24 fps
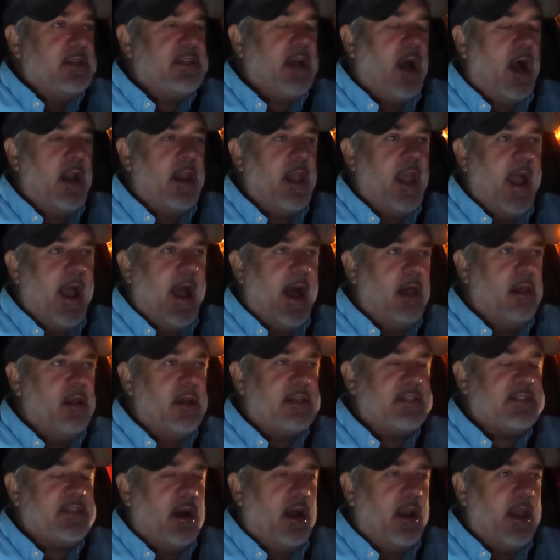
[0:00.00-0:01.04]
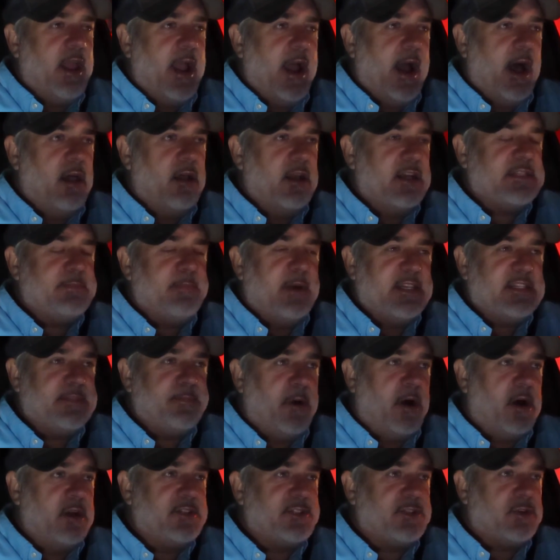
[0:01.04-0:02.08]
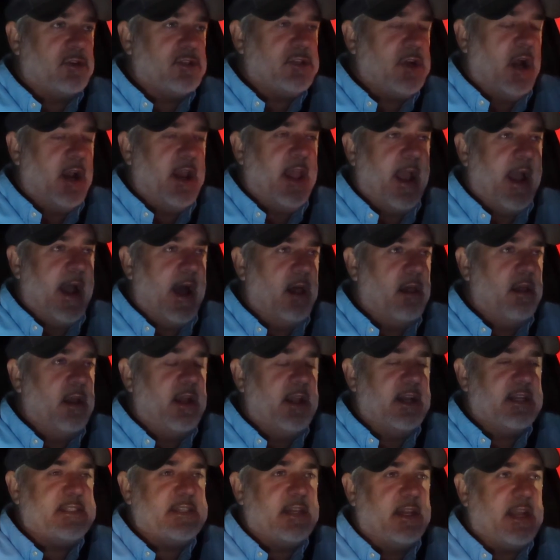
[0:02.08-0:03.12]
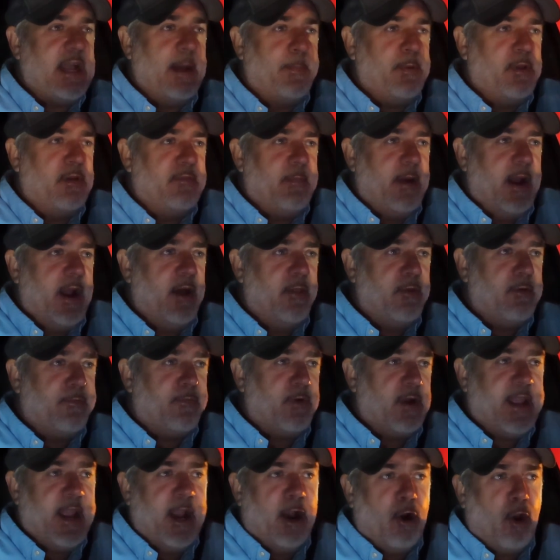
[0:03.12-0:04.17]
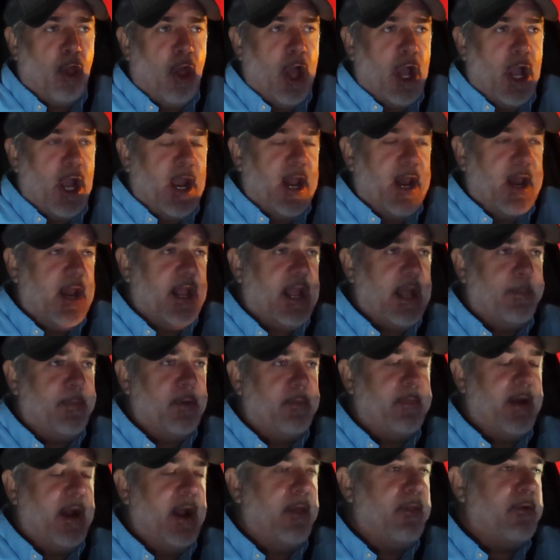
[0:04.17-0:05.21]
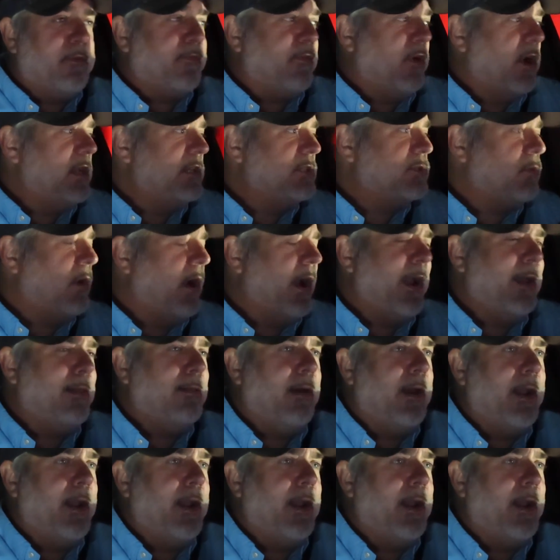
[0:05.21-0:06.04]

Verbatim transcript: Tanya, Alex, my sponsor, Tanya, Alex, and a couple of my other friends, Caroline, and a couple of my other friends, right?